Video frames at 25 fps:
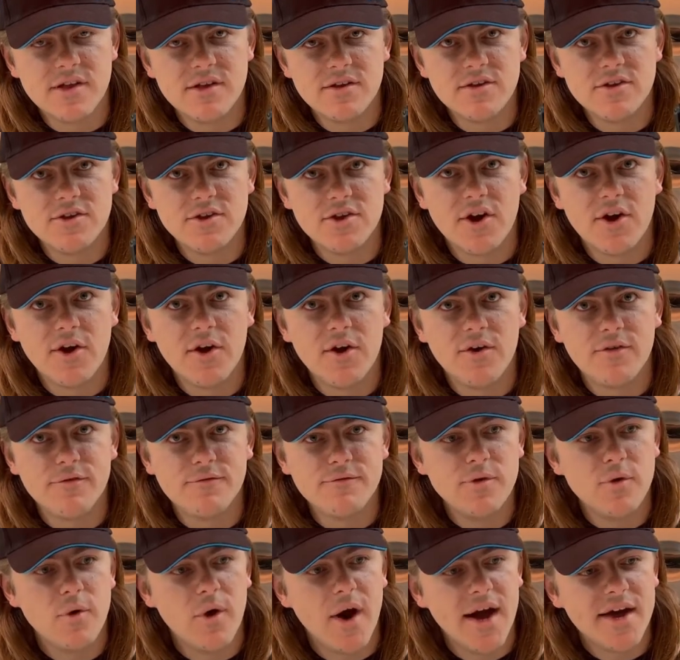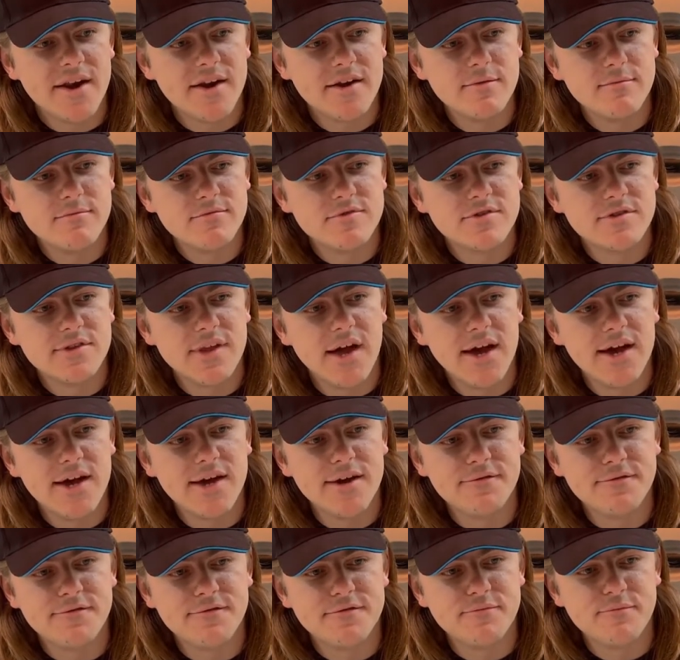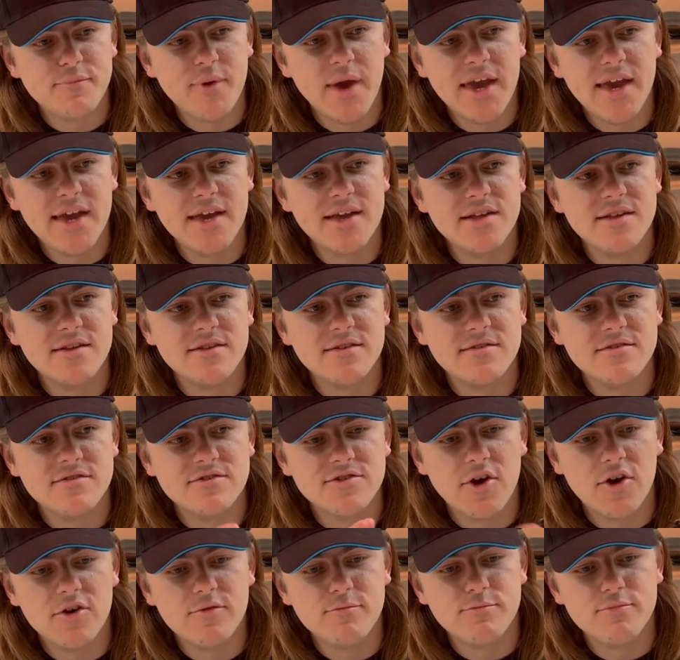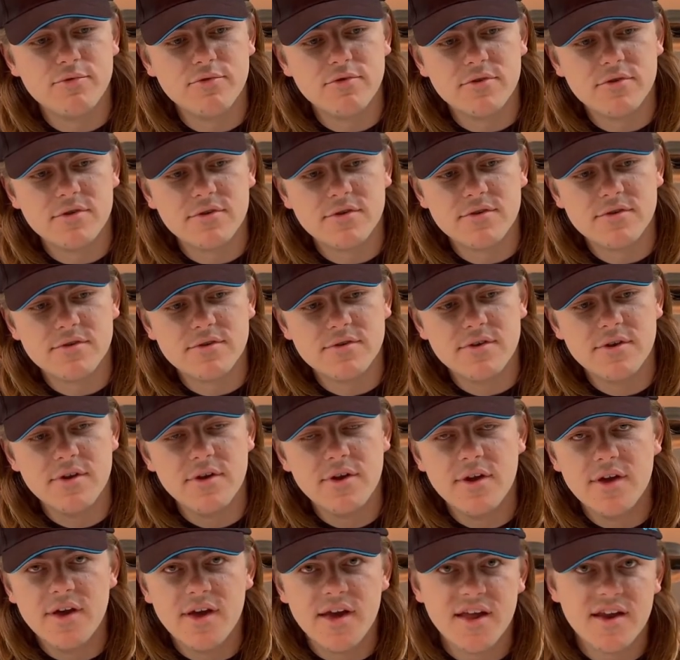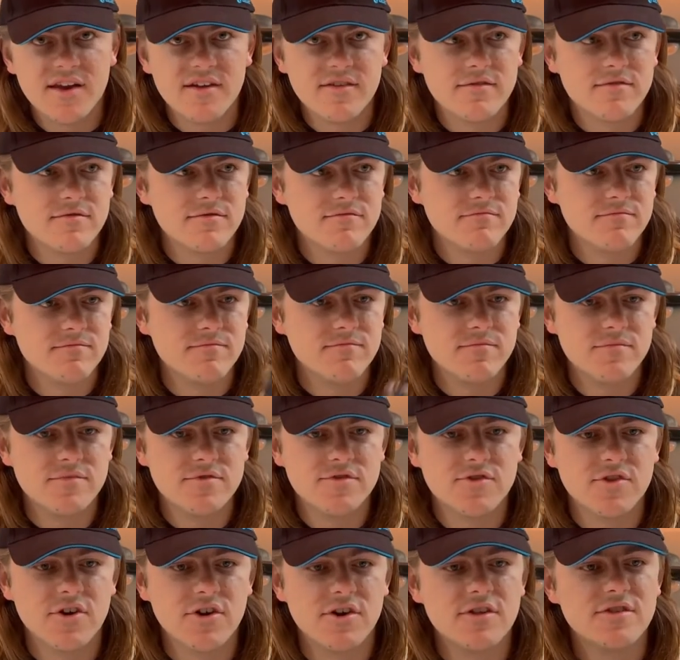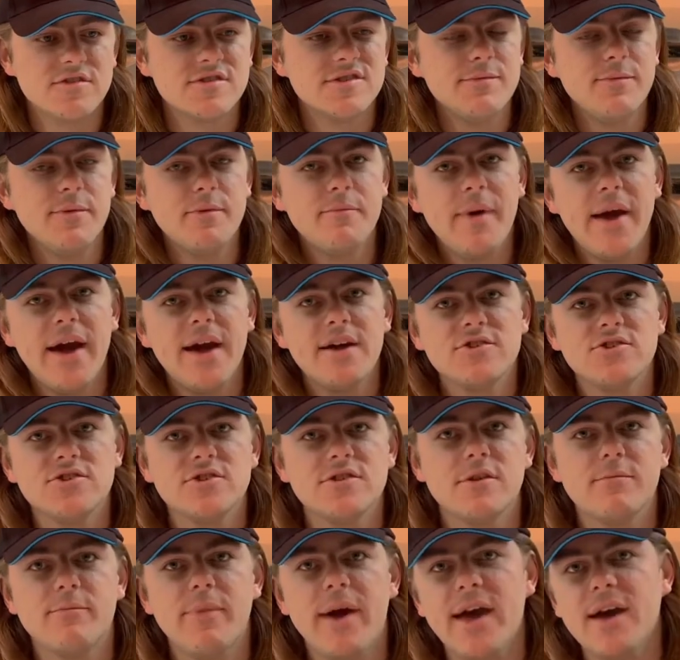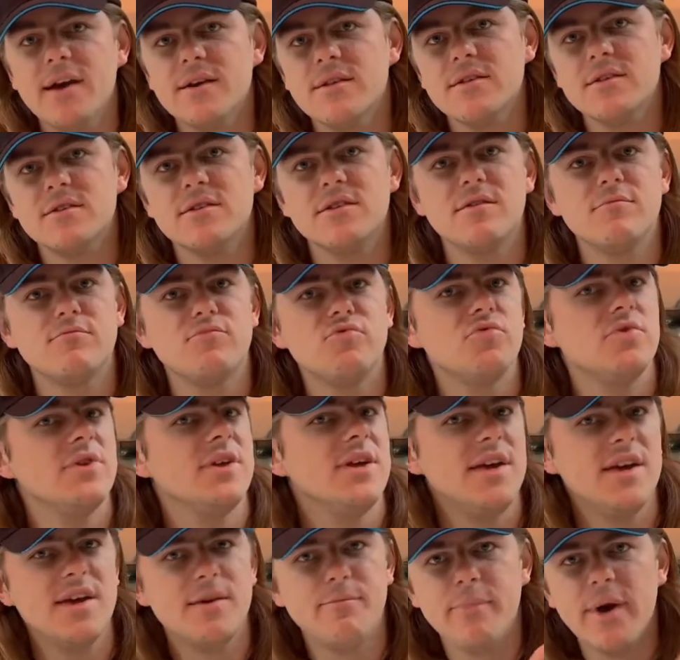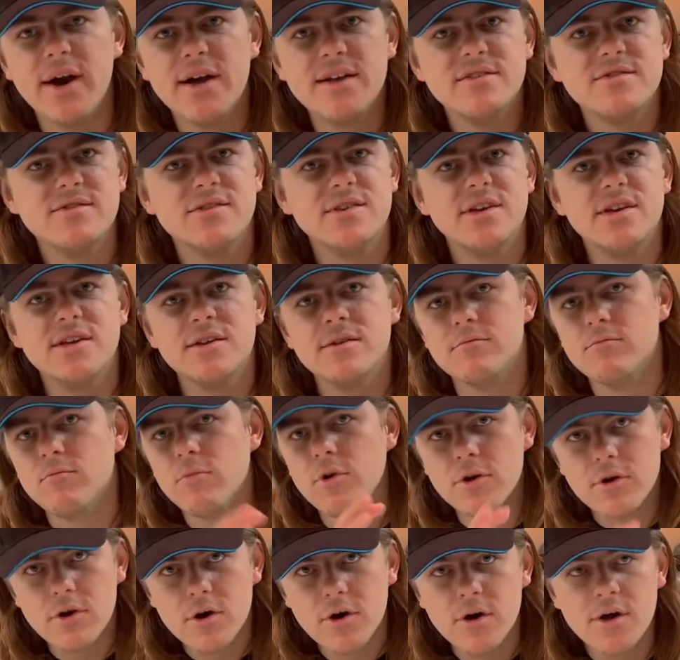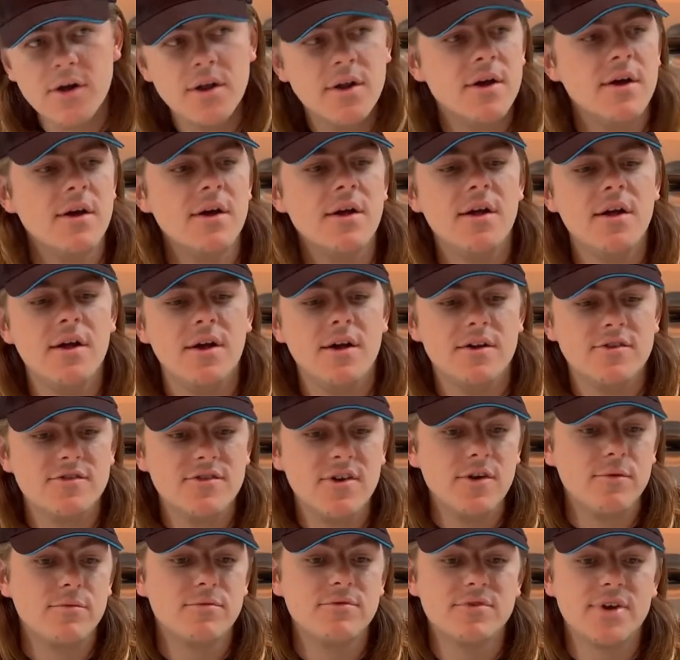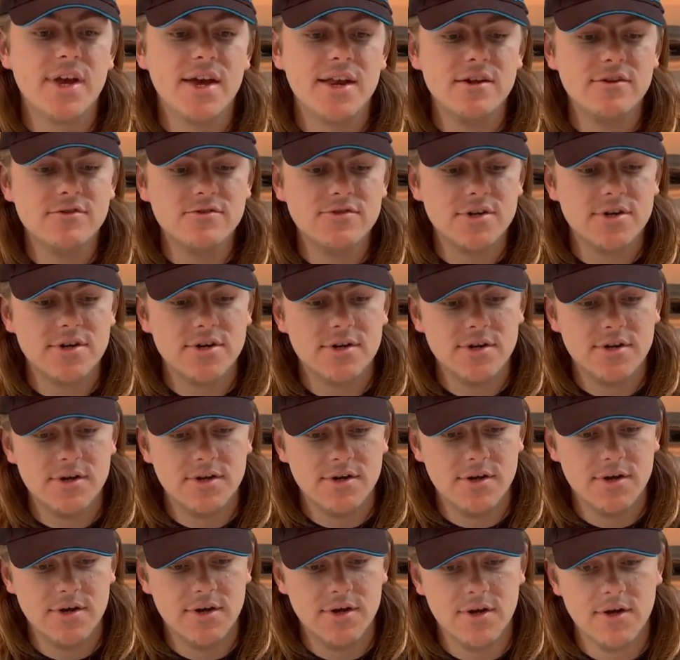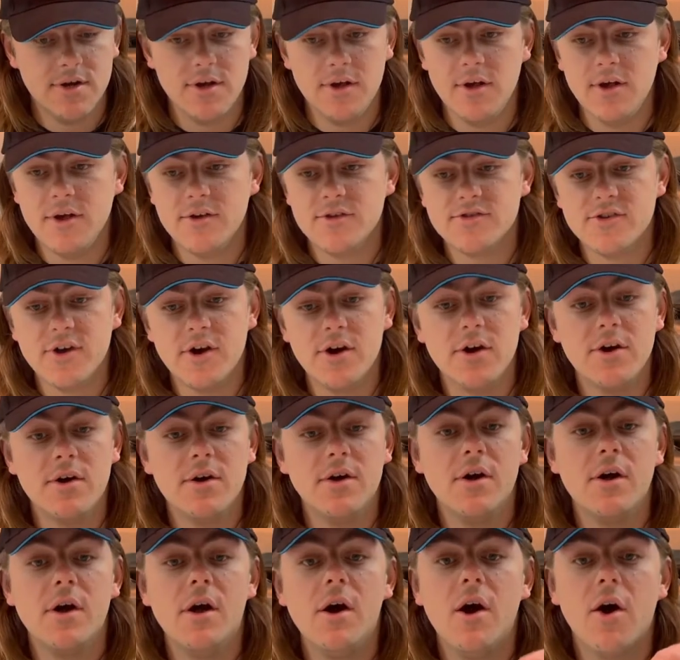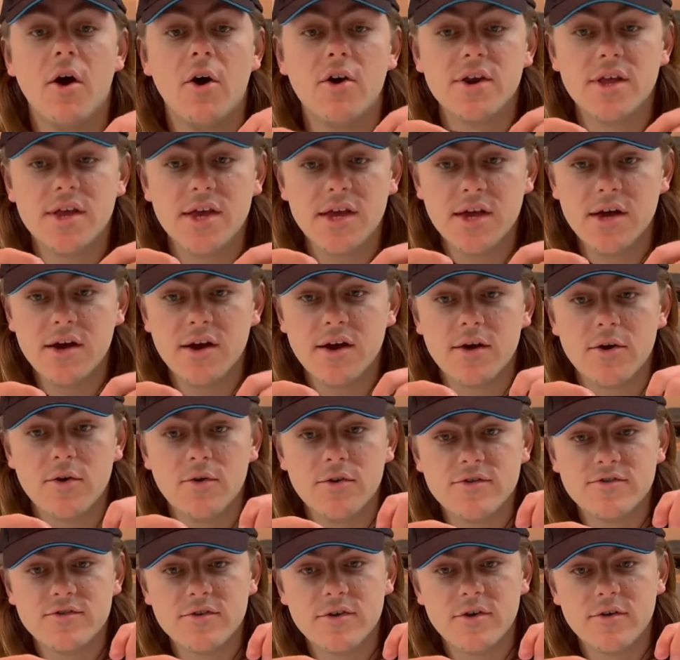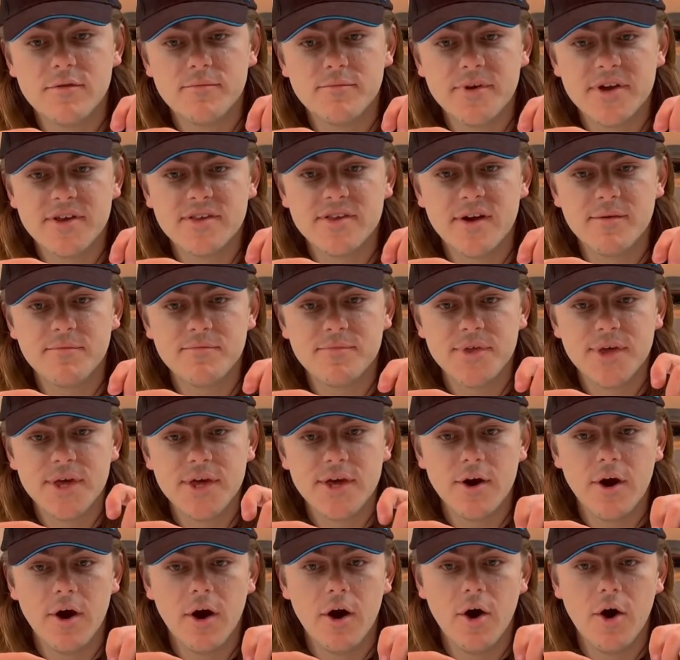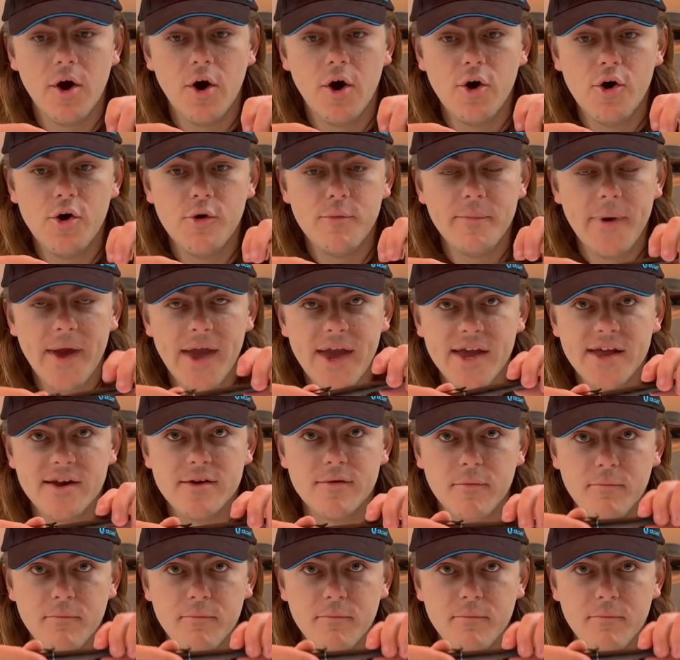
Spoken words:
a few items: knife, pen, notebook, and it's got a zipper pouch on the back that you can put earbuds in and whatnot. So we'll get into it. So on here I also picked up the M2R